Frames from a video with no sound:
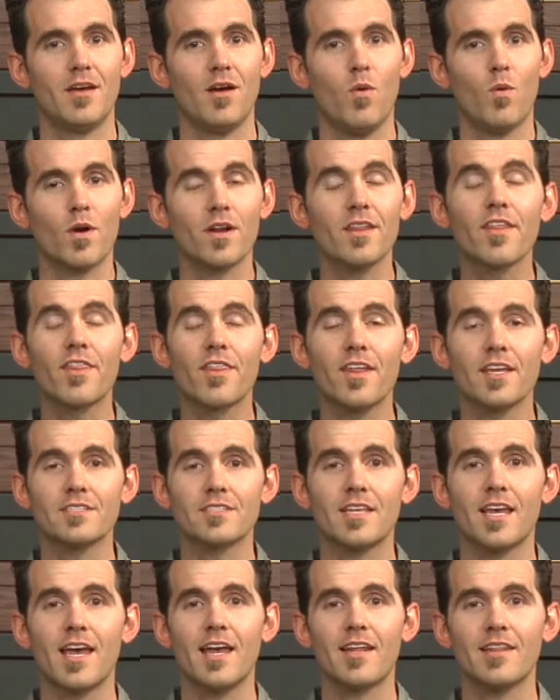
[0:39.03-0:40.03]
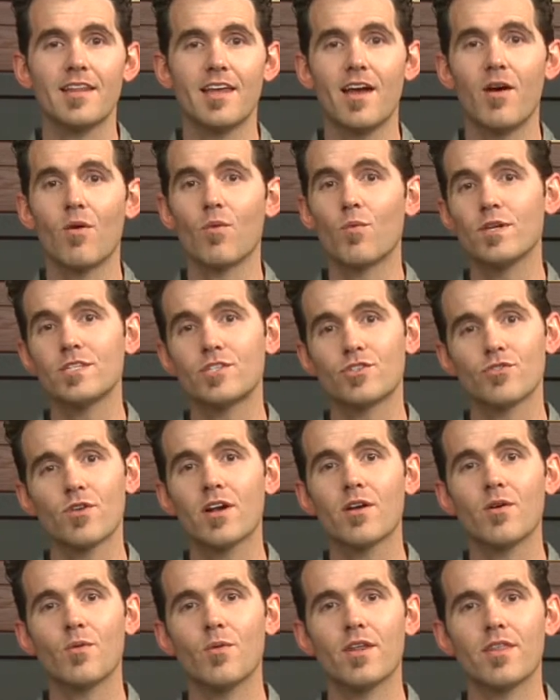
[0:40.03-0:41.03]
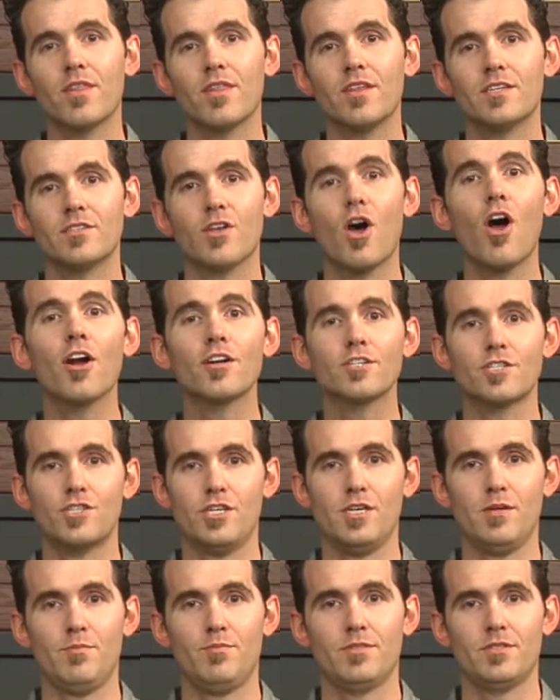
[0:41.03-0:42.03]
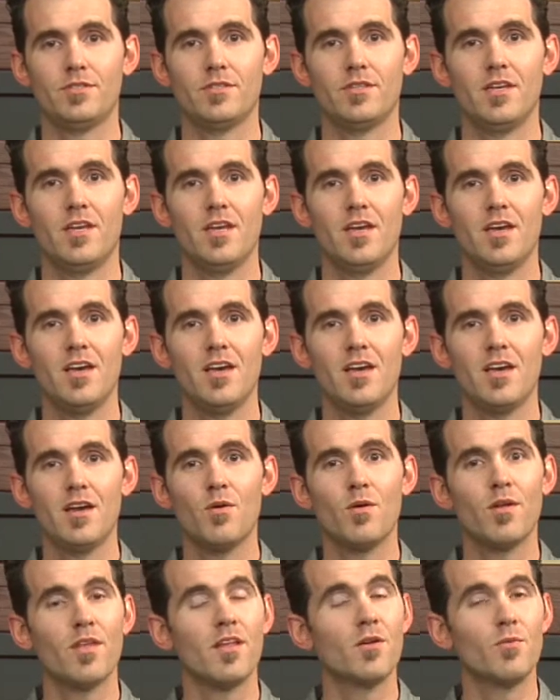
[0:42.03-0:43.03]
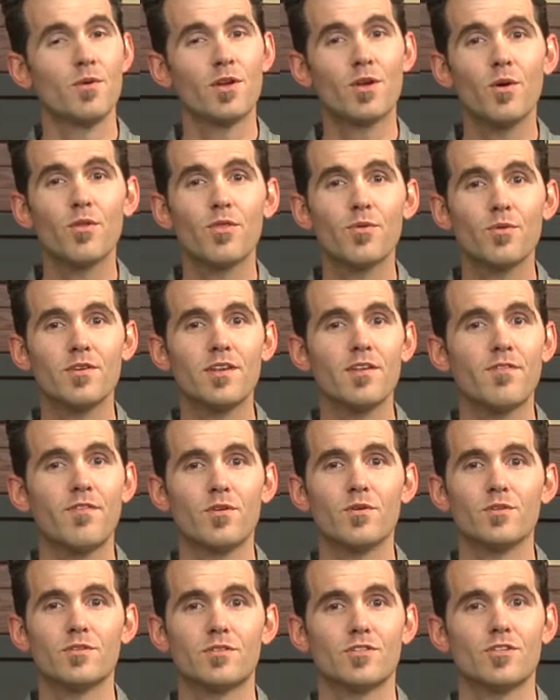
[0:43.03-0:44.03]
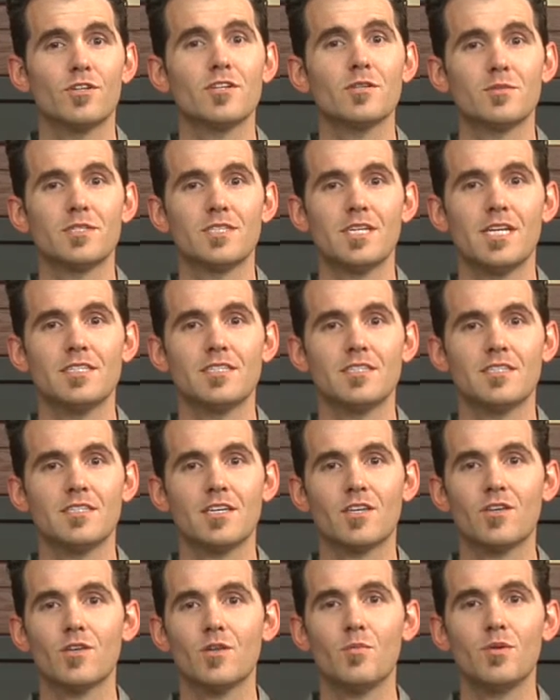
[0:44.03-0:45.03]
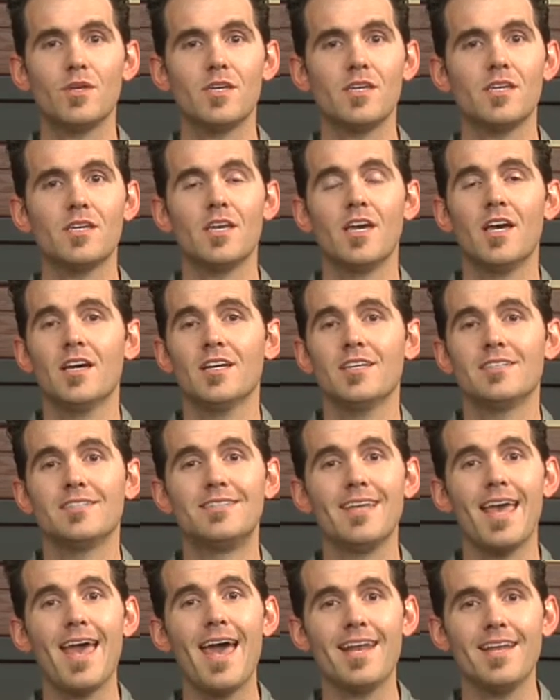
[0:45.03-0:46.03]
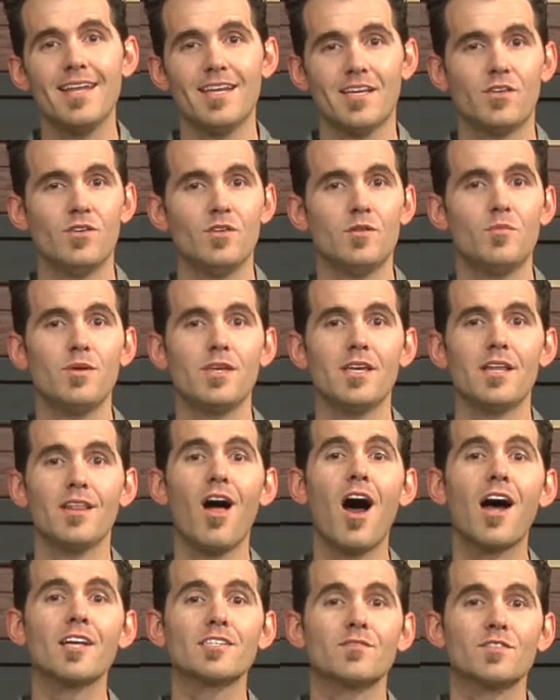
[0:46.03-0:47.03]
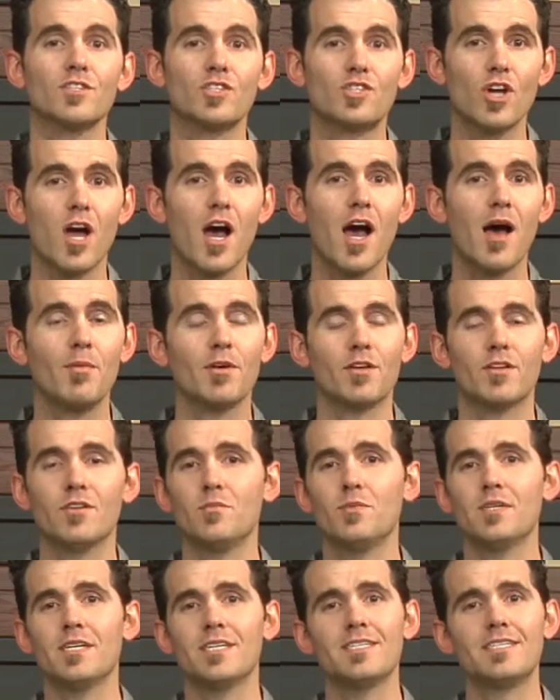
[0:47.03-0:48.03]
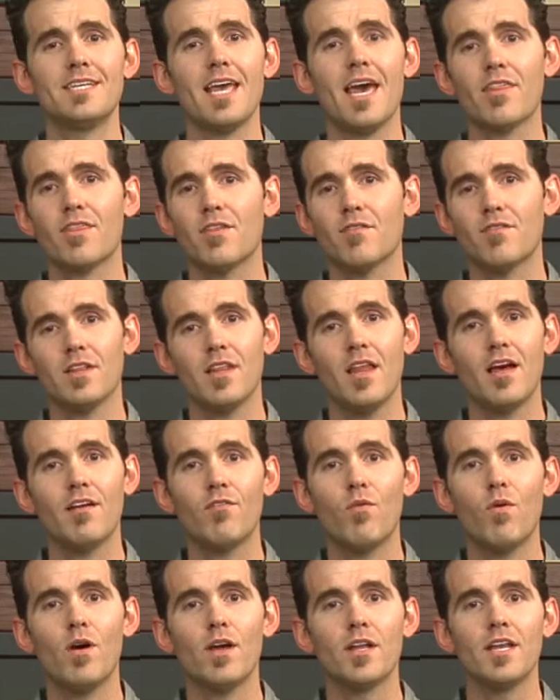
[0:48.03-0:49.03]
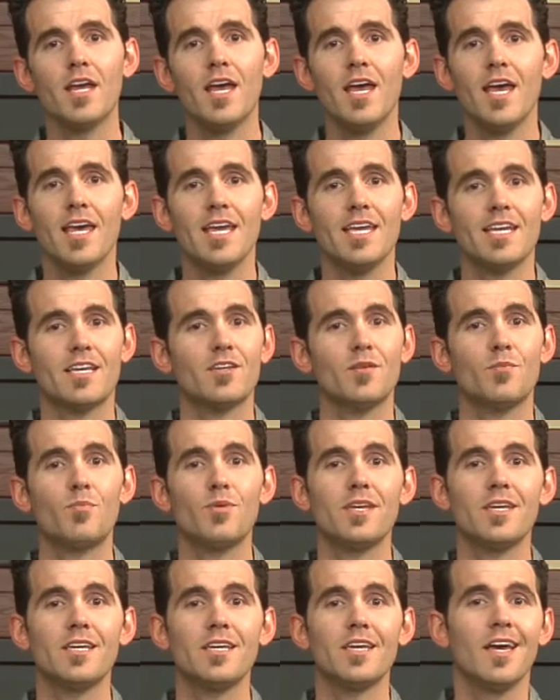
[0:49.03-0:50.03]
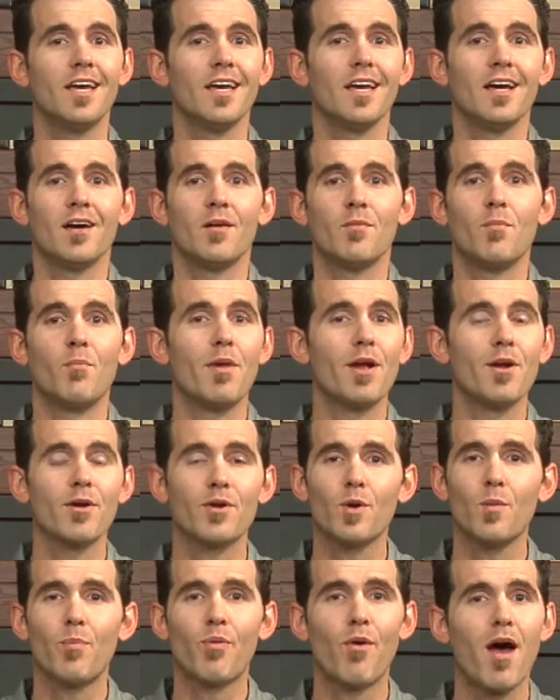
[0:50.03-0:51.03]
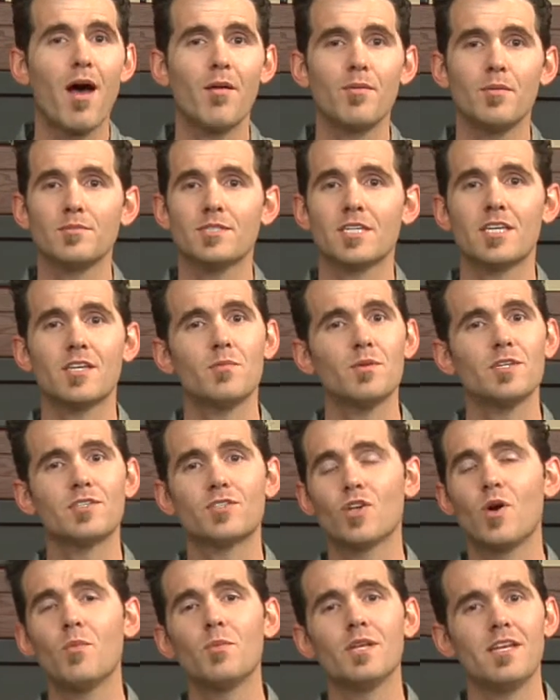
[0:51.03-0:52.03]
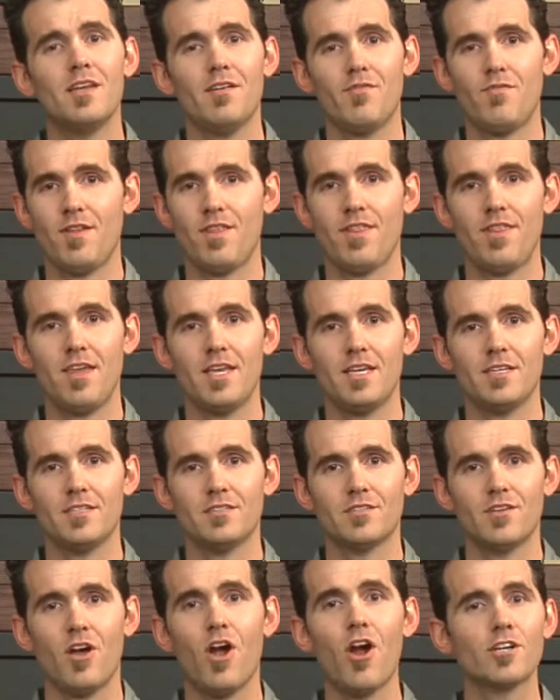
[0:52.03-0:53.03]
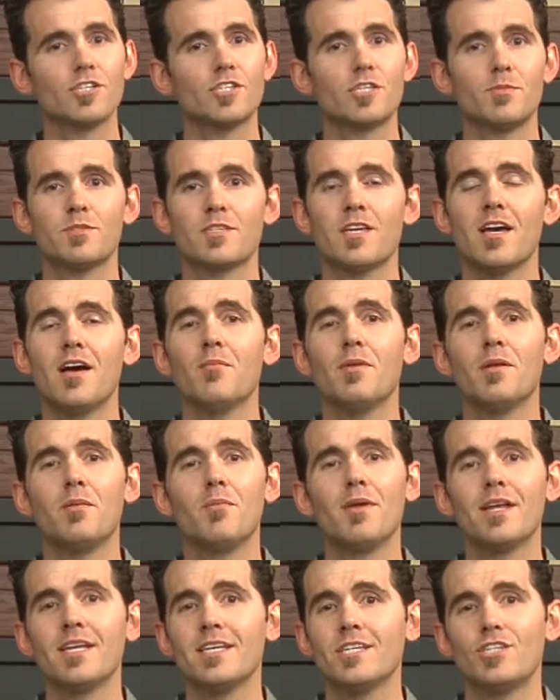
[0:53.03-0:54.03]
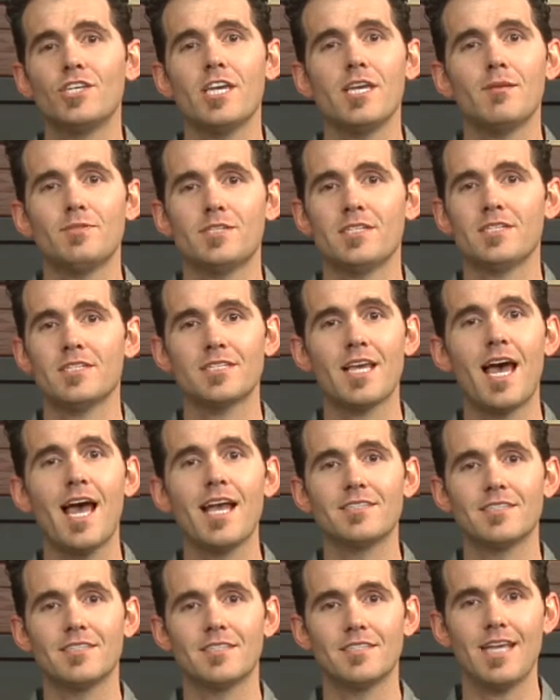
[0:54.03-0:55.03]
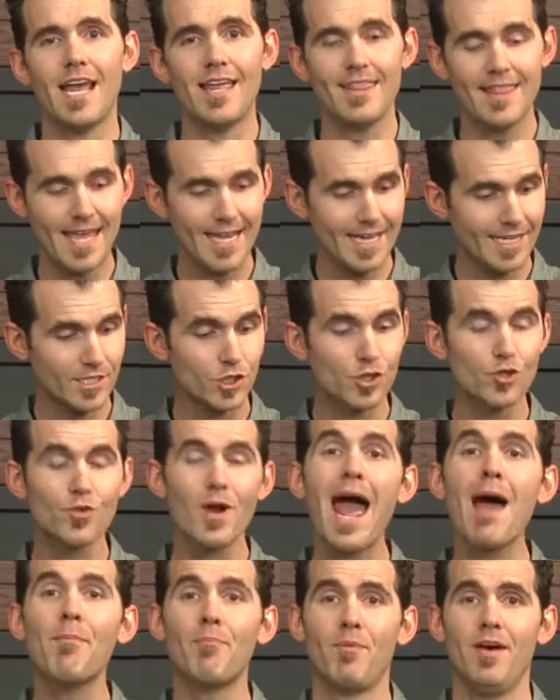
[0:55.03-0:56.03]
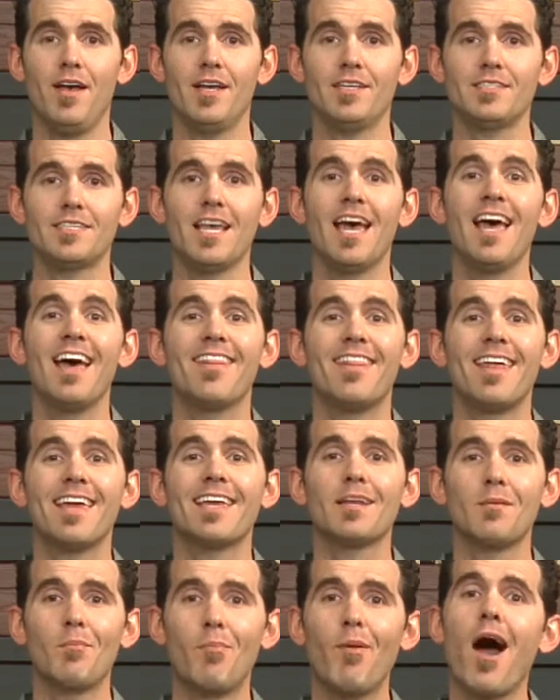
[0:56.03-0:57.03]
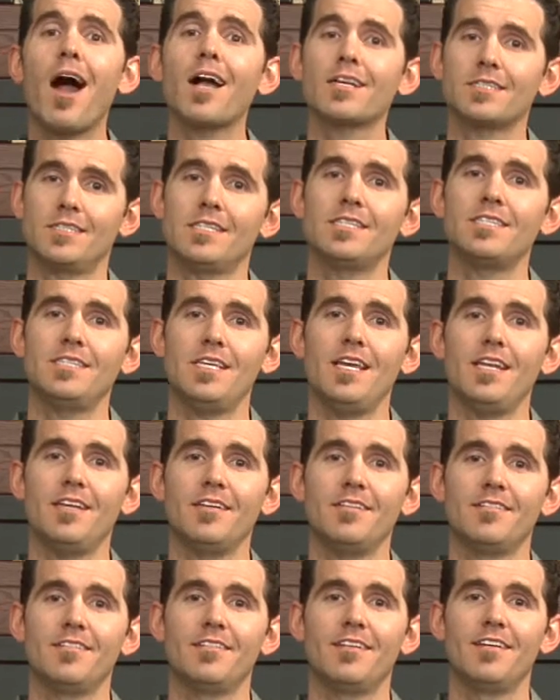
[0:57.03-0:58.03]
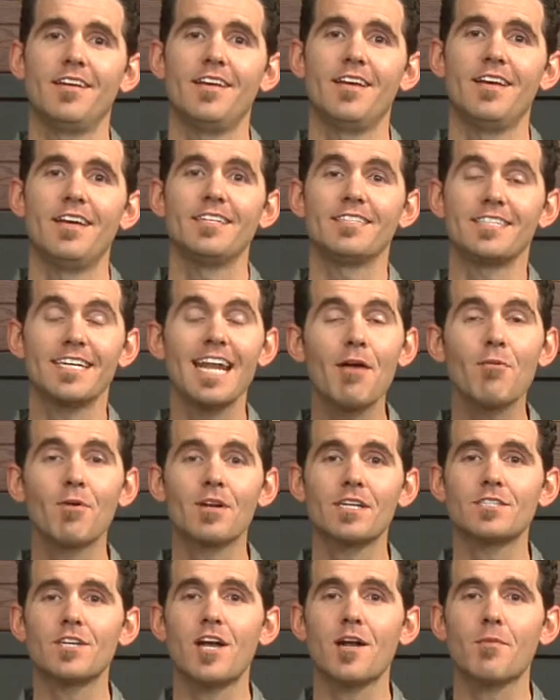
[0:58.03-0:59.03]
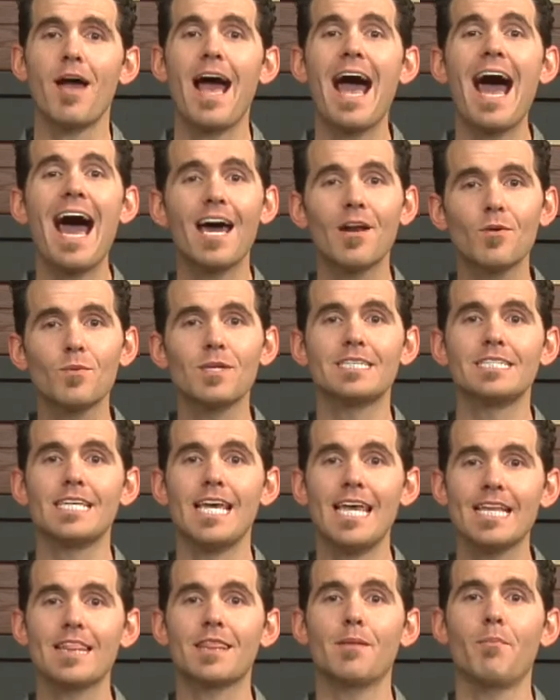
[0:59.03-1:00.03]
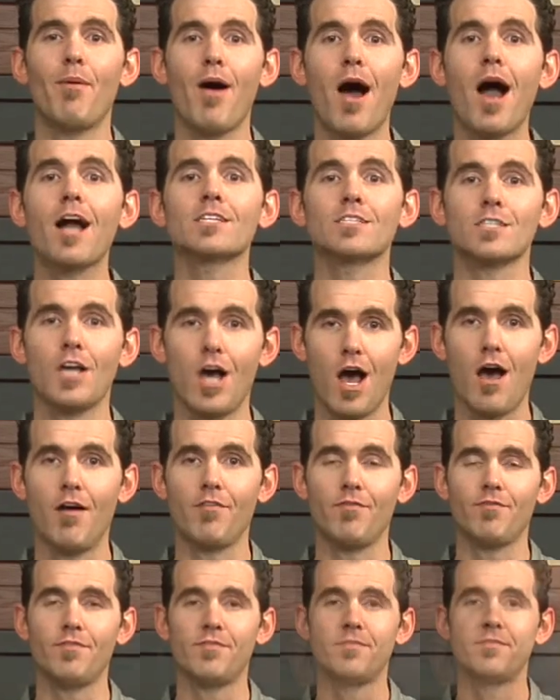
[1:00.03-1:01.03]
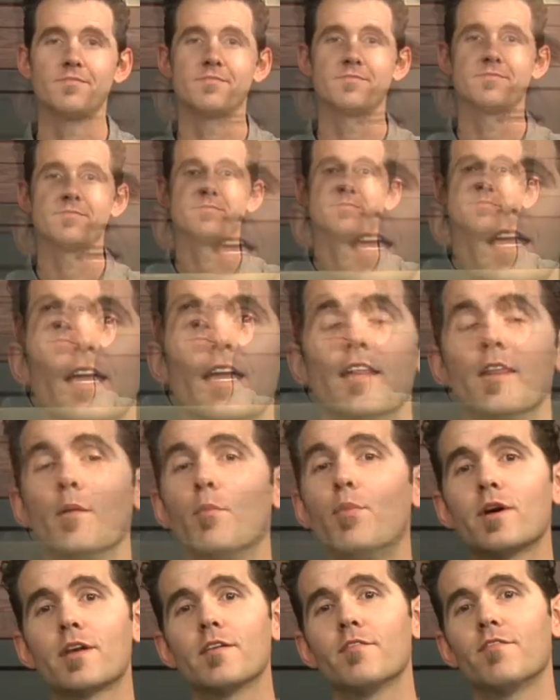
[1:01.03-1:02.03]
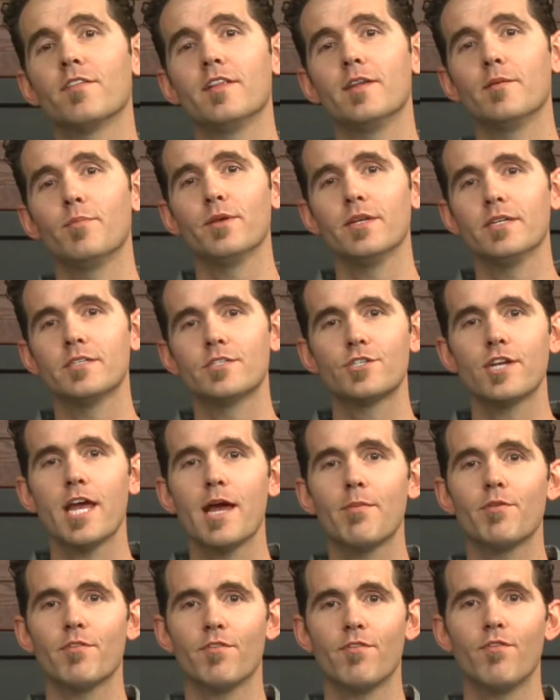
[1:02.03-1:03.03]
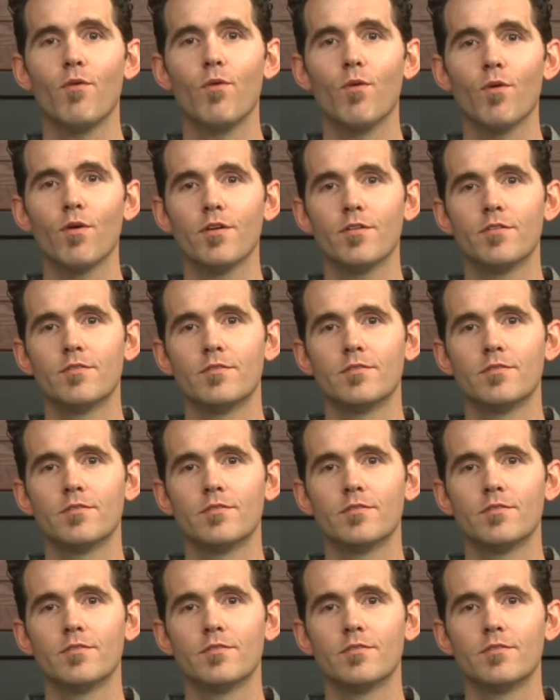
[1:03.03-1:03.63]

One of the things that, that we struggle with is hardships. We go through difficult circumstances. It could be debt, it could be a loss of a job, it could be a death of a loved one, it could be marital problems, it could be so many different things. Hardships come in many shapes and sizes, and they can trap us, they can box us in. Today we're going to talk about how do we take the box off in the book of Philippians chapter four,